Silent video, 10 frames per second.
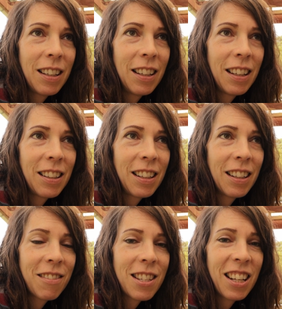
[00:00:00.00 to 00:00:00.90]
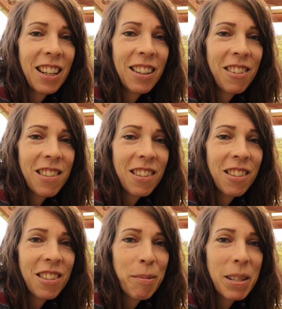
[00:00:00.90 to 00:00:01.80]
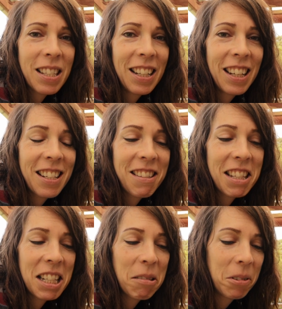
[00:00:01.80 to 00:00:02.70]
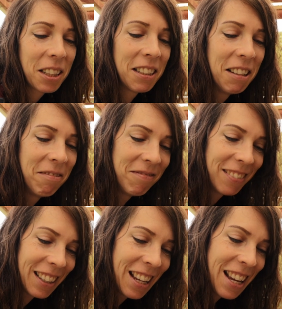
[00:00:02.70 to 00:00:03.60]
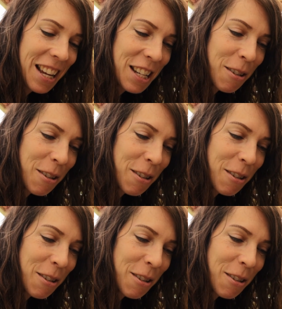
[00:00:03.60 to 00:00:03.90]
and then it was getting closer to Christmas and I just didn't want to